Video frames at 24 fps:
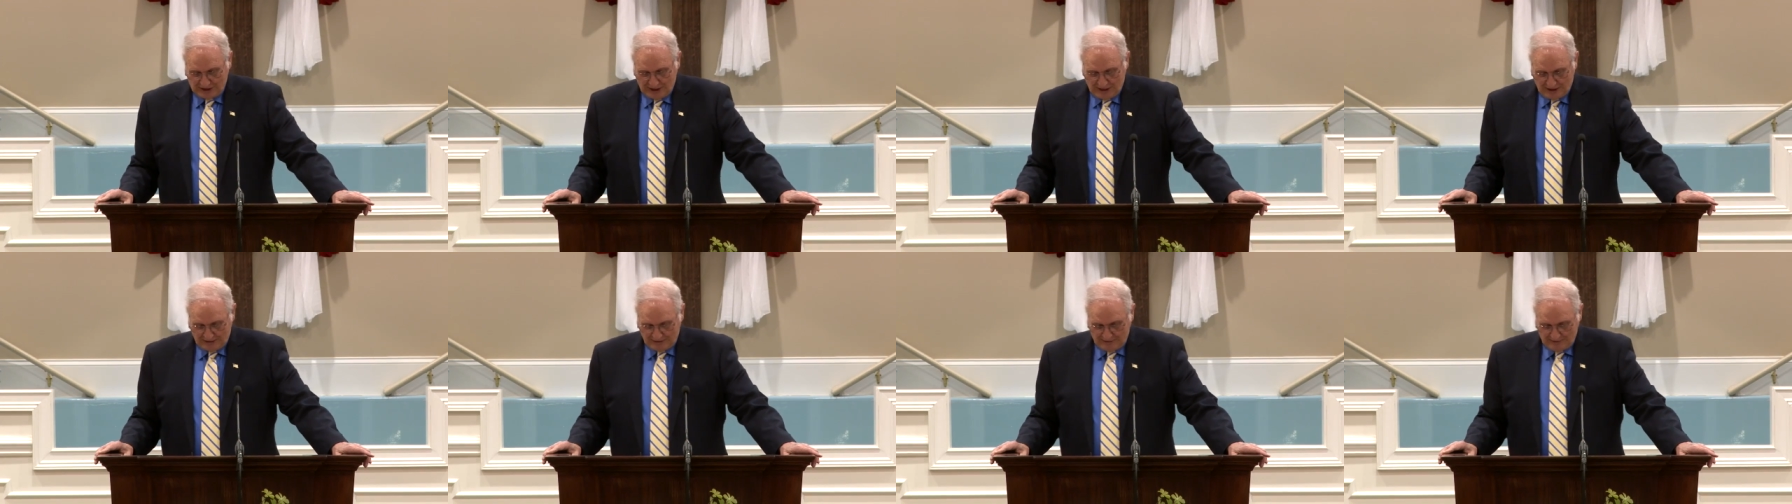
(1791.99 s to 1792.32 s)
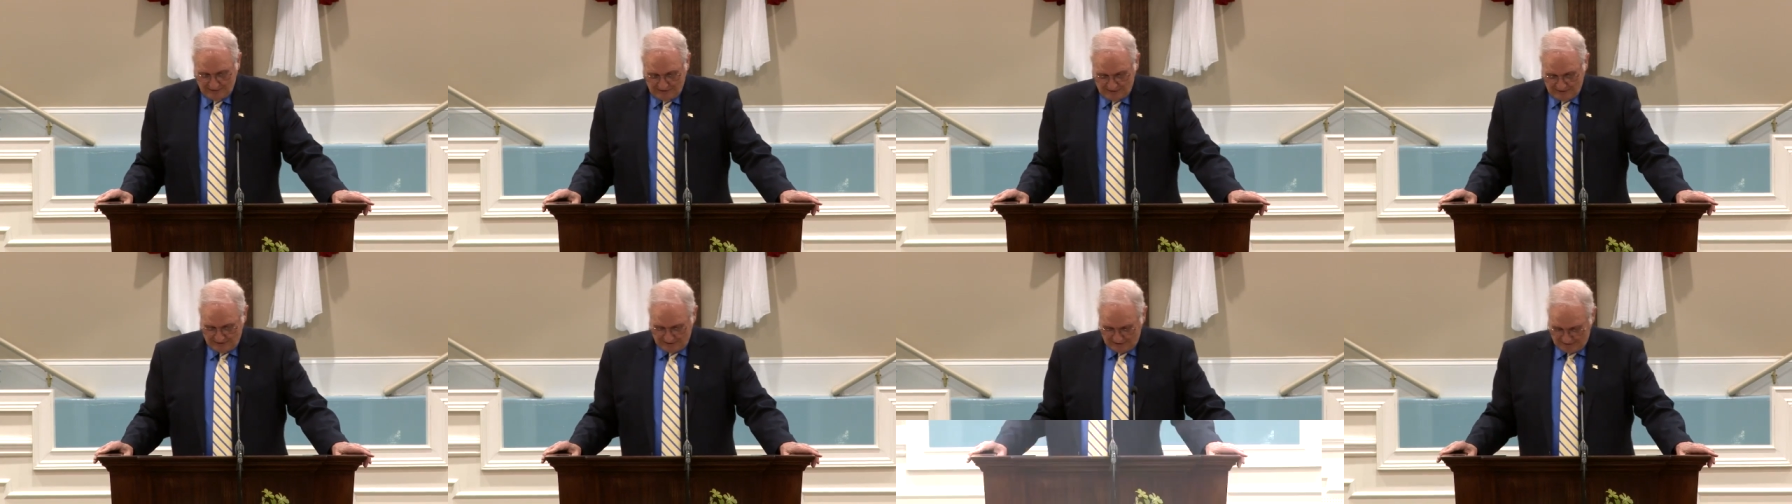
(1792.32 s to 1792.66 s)

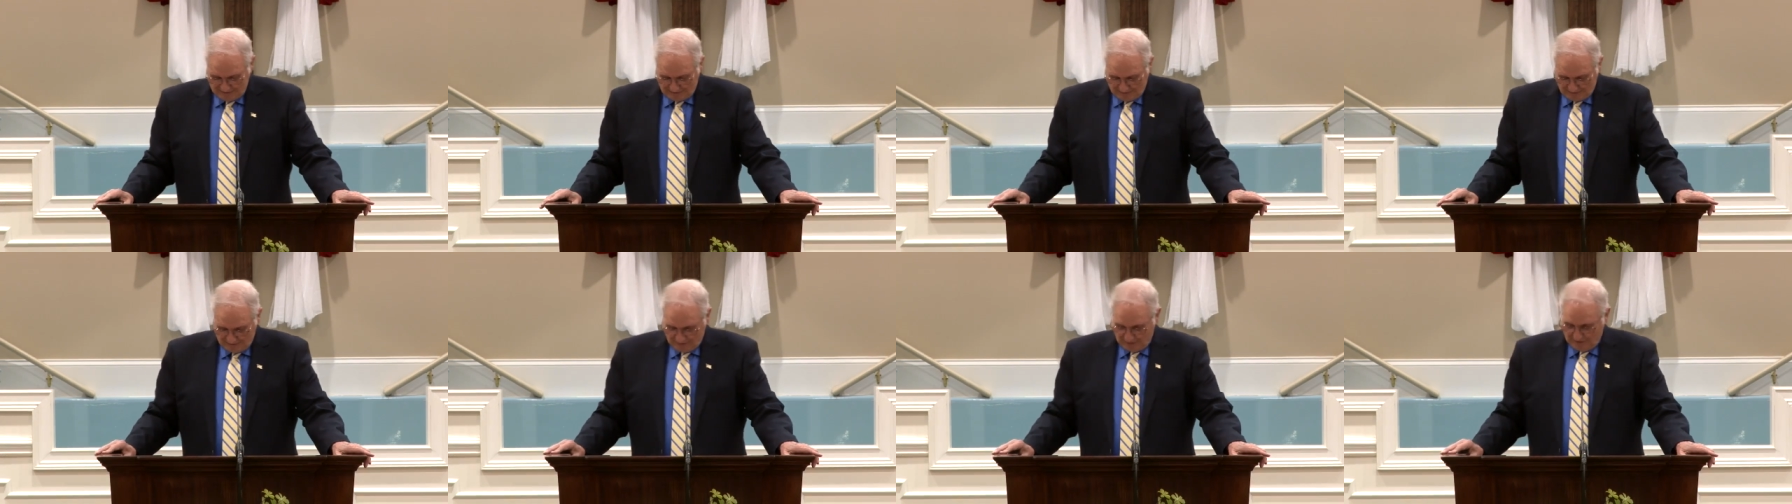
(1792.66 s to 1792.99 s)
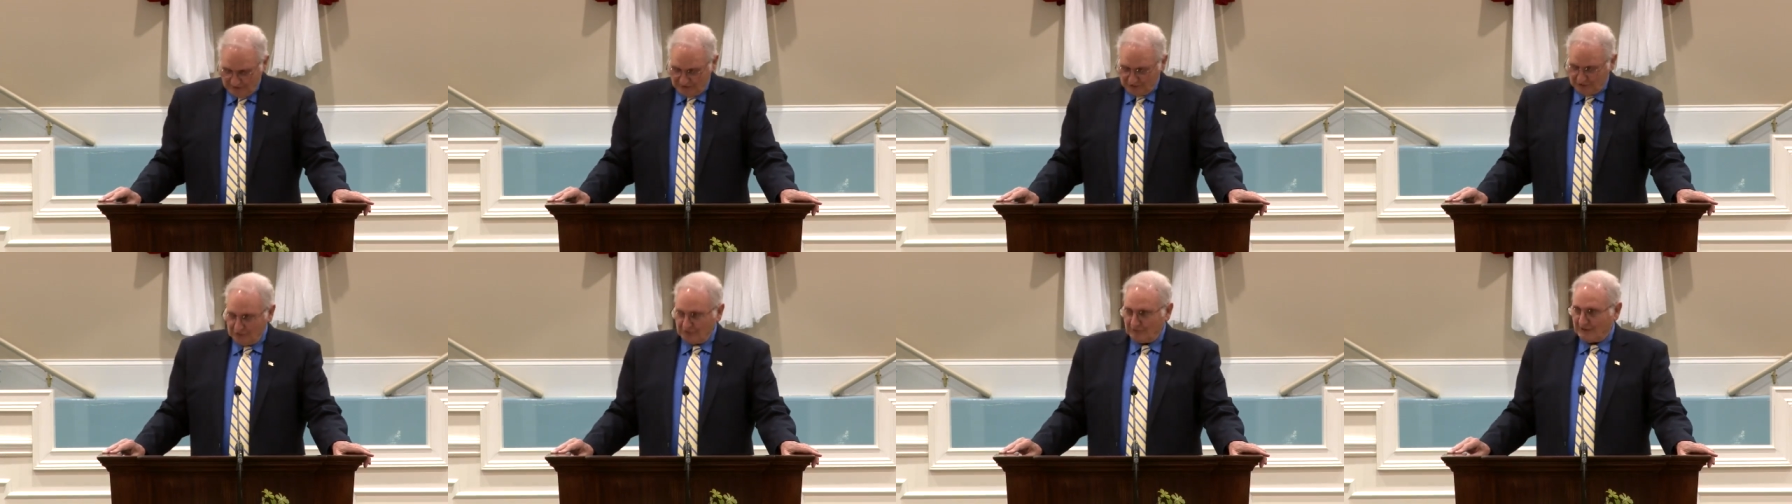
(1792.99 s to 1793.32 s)
not
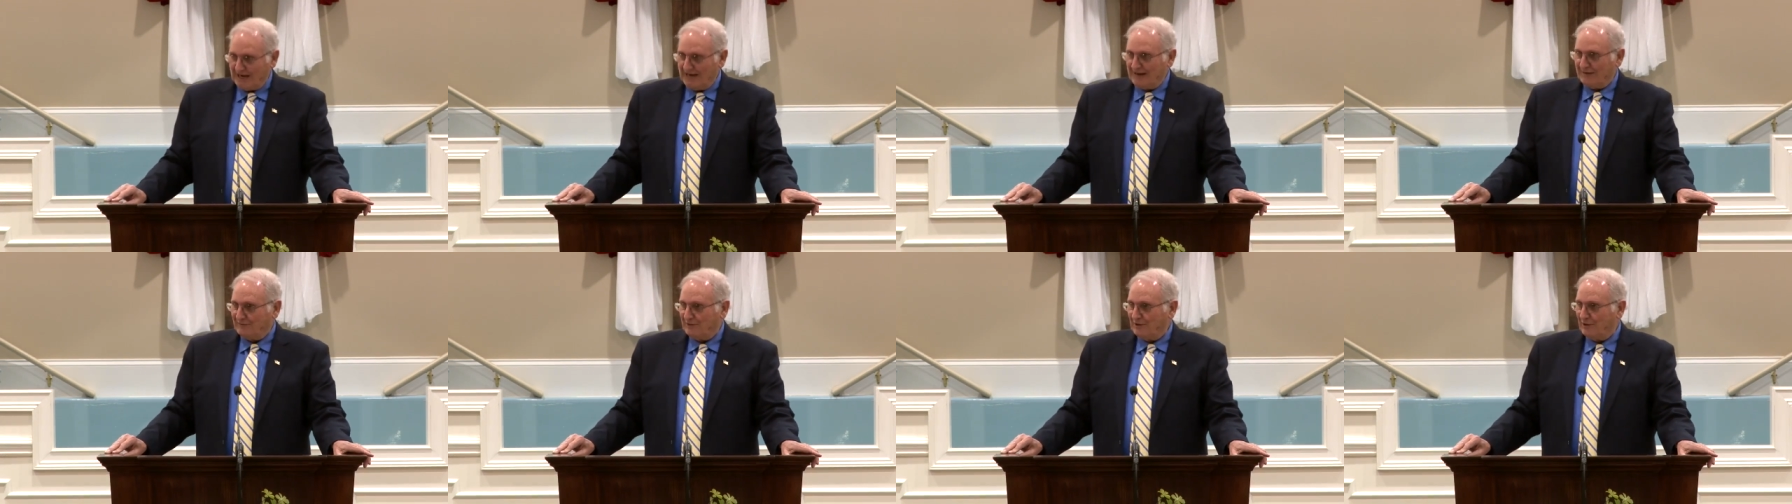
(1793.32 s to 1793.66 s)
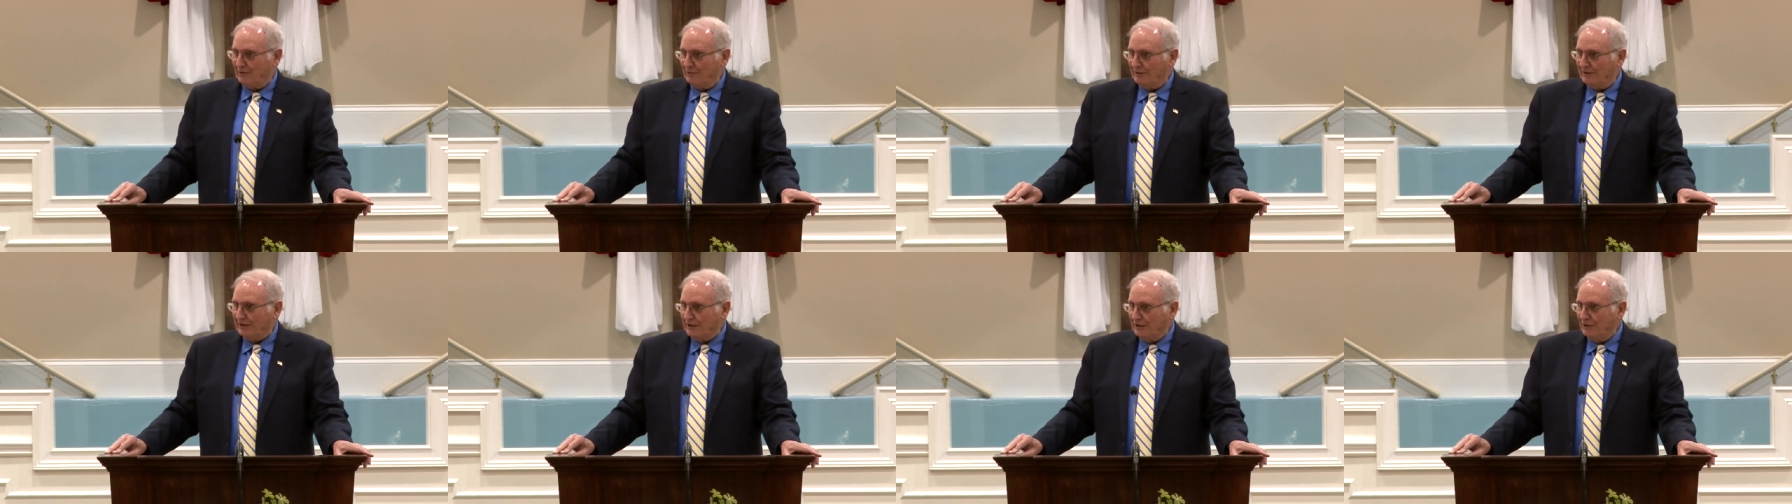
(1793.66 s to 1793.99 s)
whether you have the
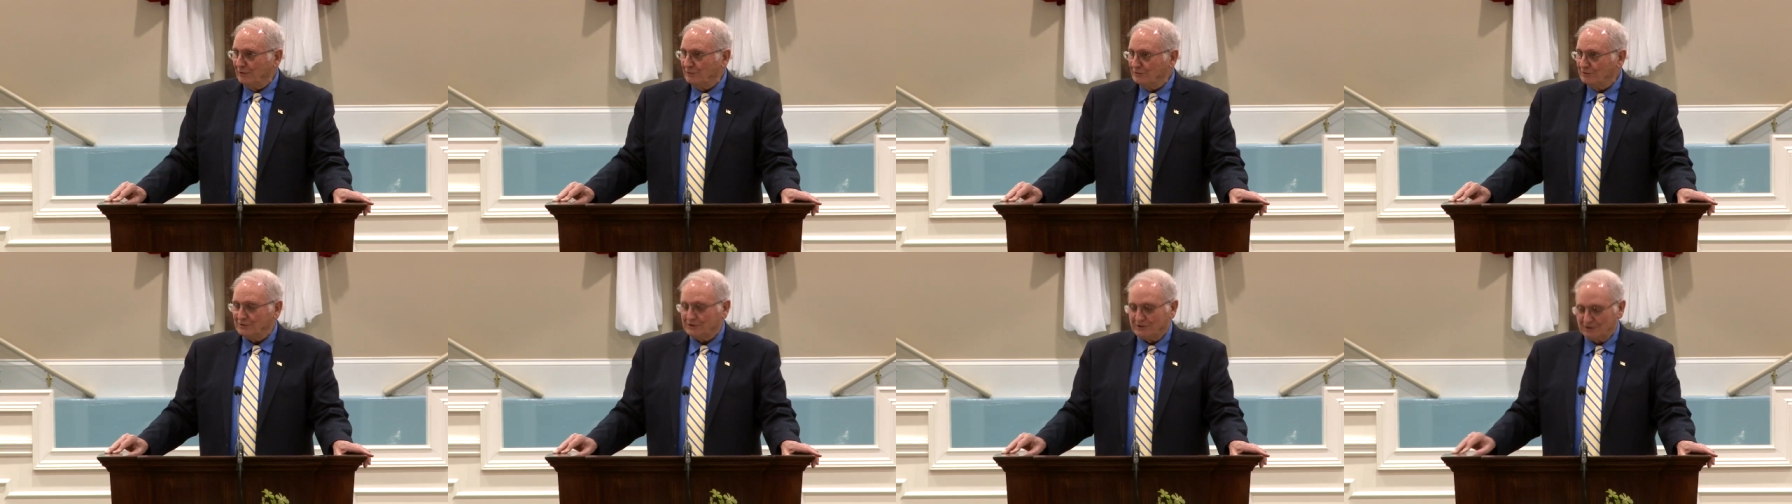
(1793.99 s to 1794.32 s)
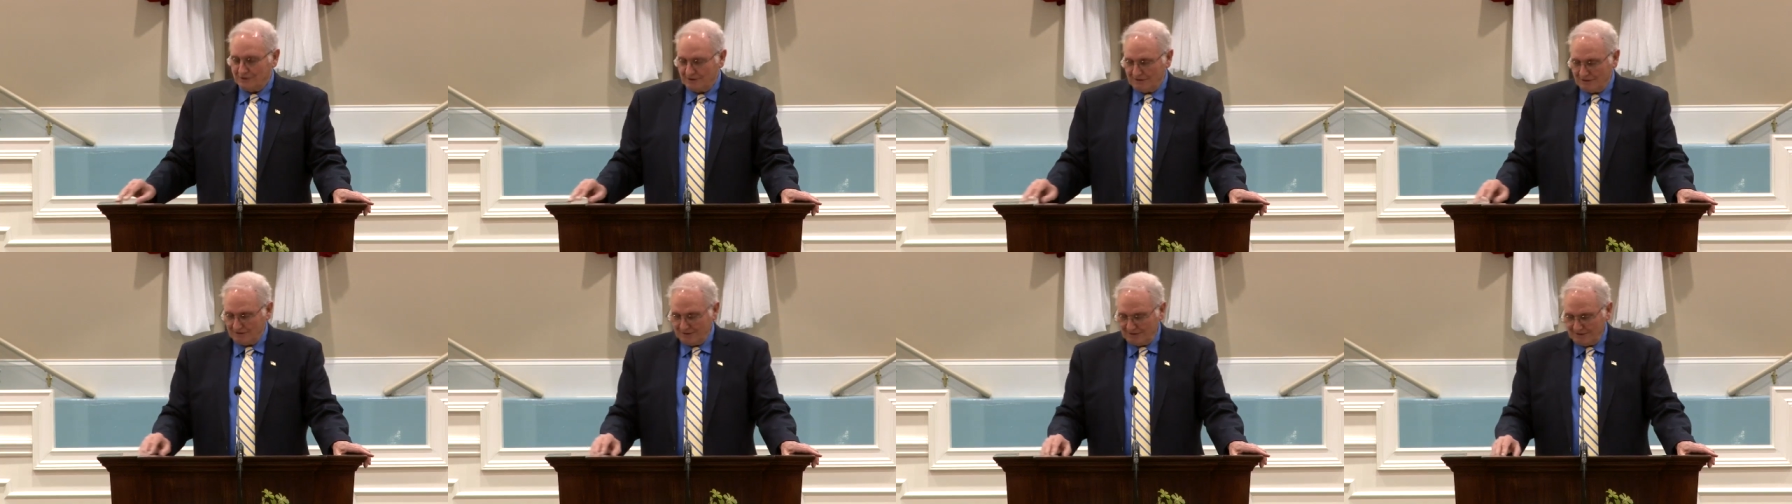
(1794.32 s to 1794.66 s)
Holy
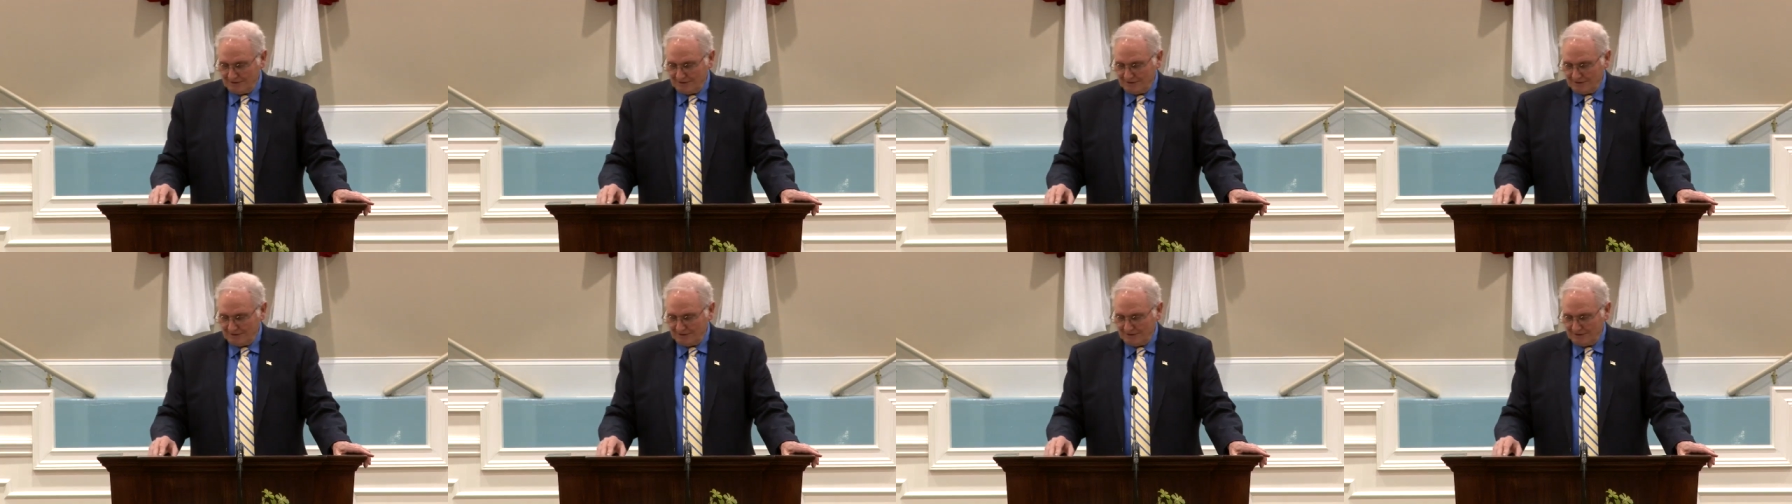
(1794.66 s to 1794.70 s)
Ghost.